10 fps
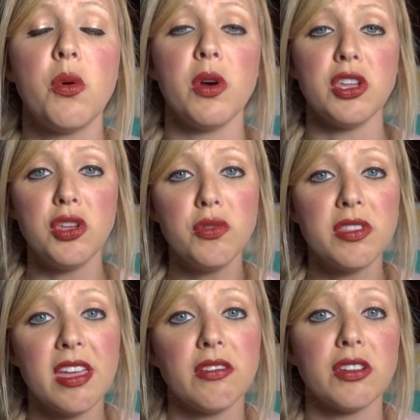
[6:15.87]
what you
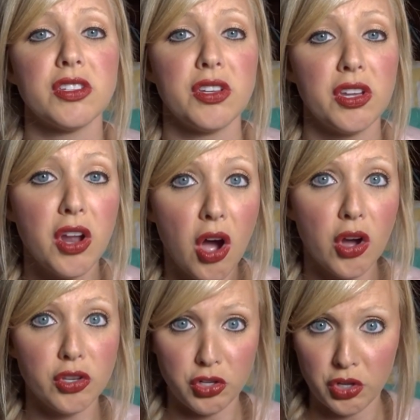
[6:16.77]
think looks good
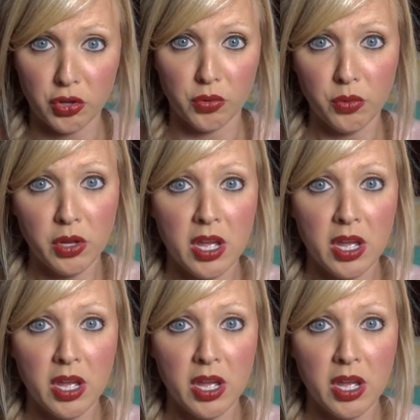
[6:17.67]
on you.